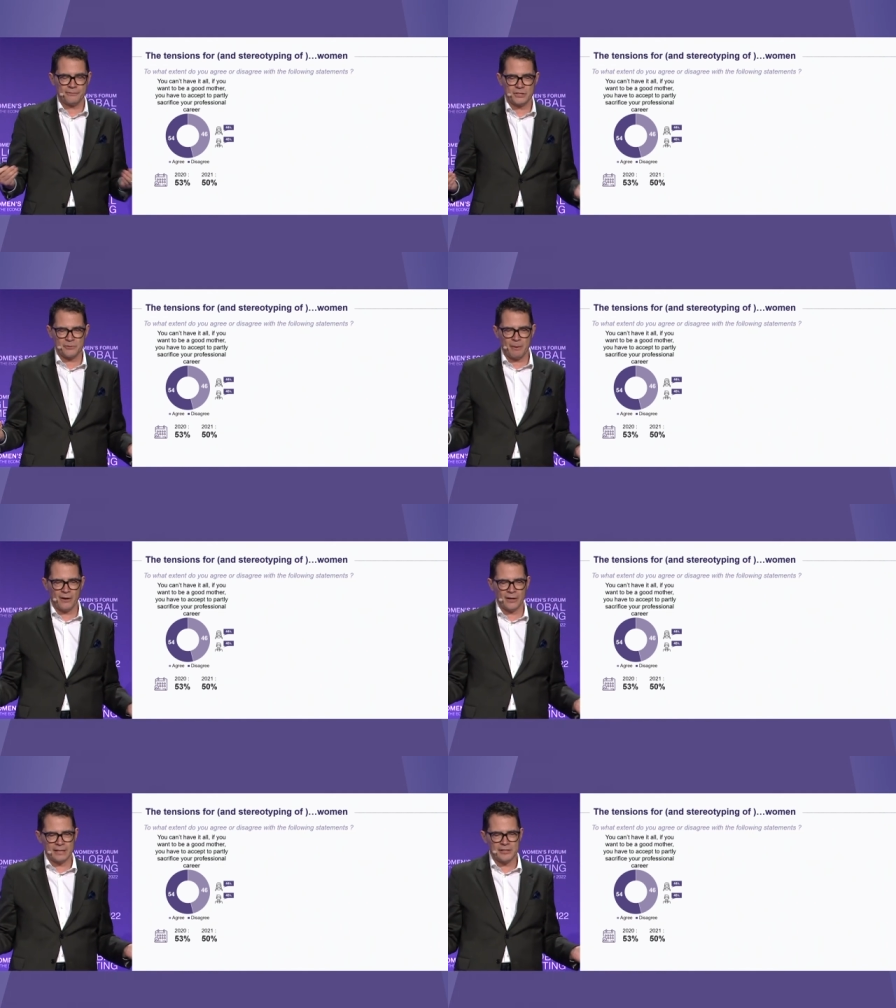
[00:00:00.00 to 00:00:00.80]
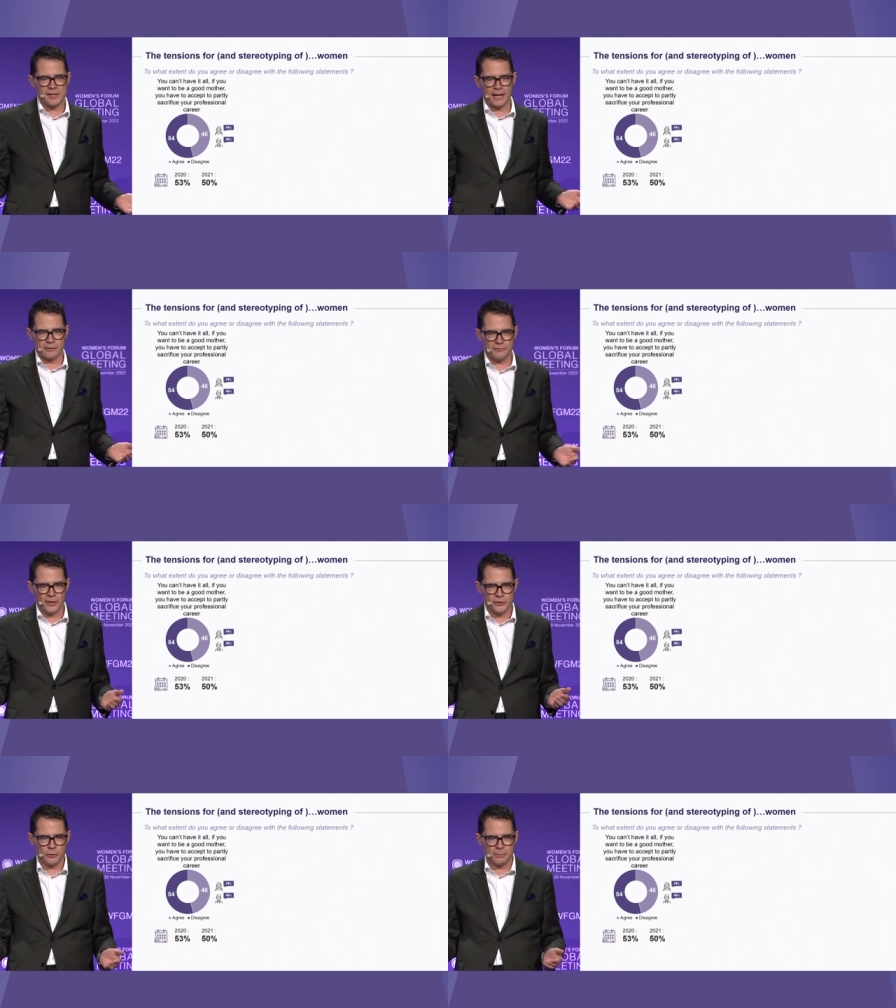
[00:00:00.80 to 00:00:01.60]
to partly
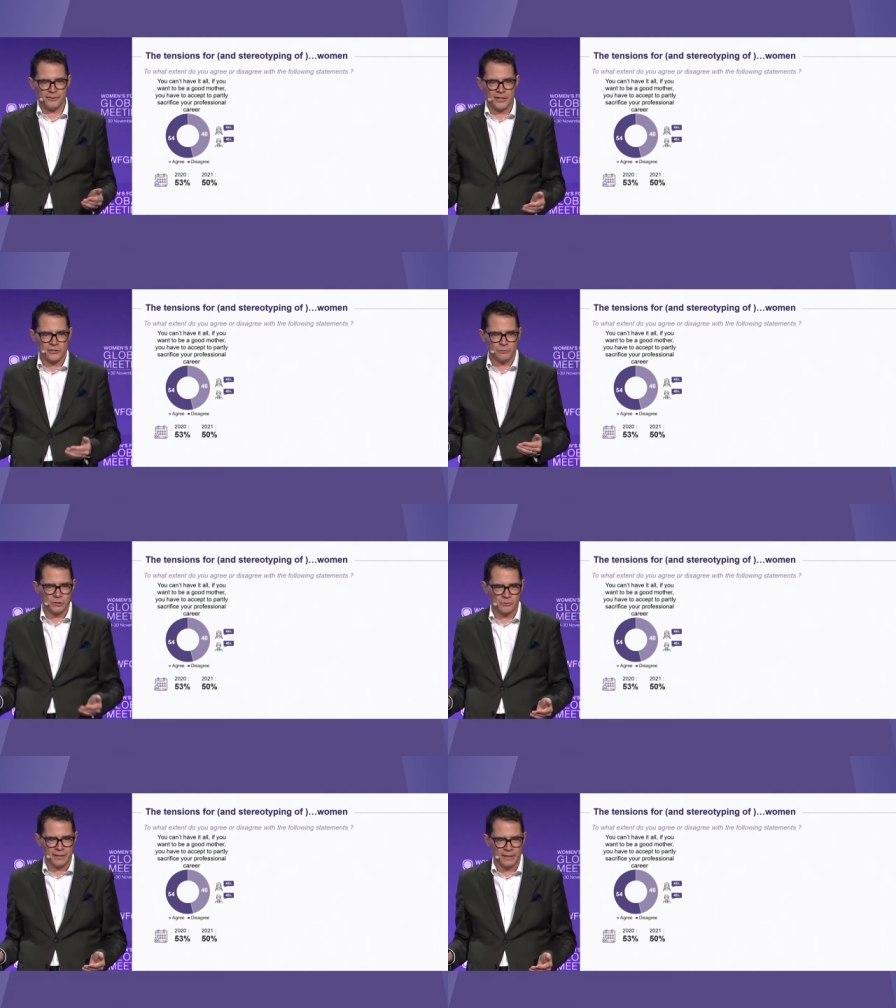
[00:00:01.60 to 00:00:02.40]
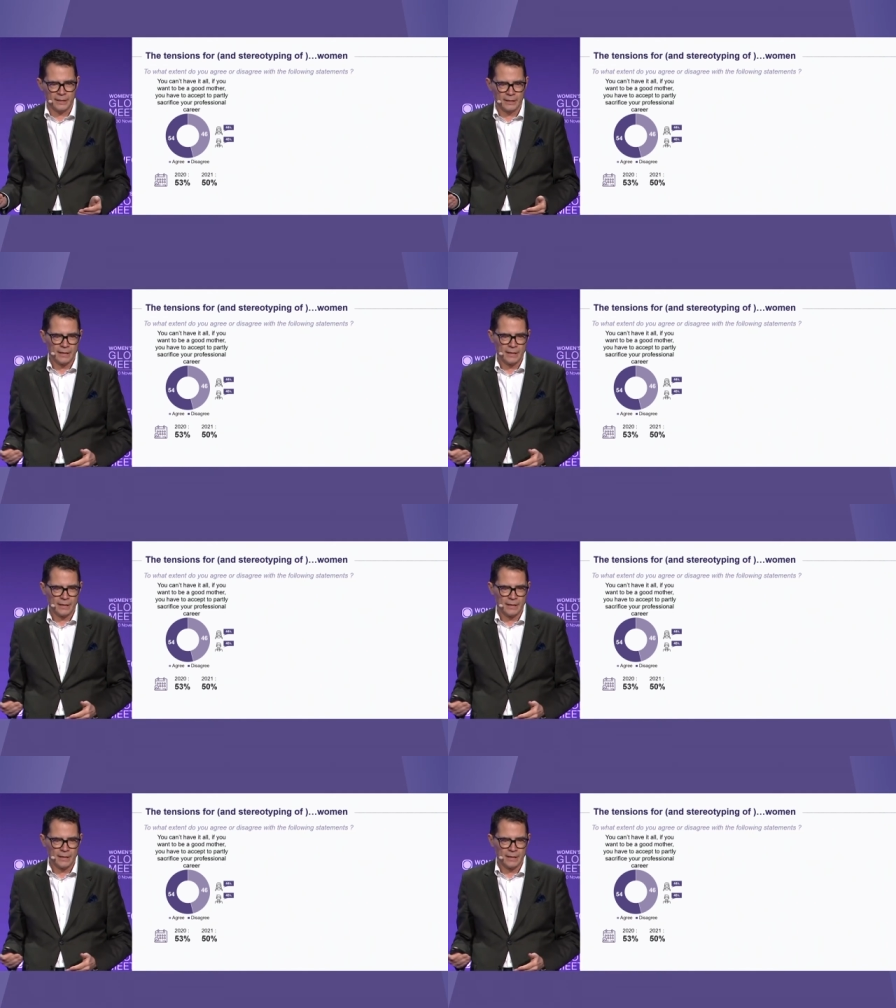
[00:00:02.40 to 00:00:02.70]
sacrifice your professional career.